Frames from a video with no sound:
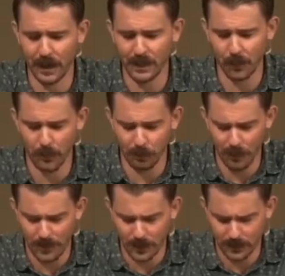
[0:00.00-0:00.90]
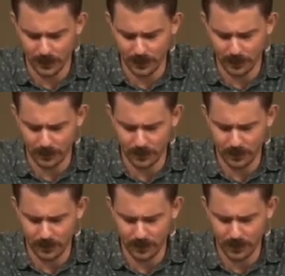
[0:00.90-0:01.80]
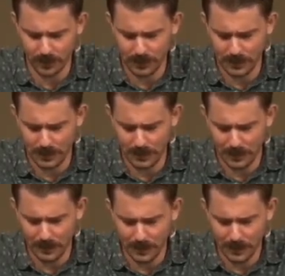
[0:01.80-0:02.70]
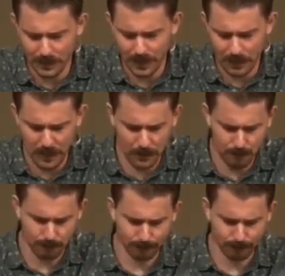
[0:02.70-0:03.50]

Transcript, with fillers: ask and we pray these things. Amen.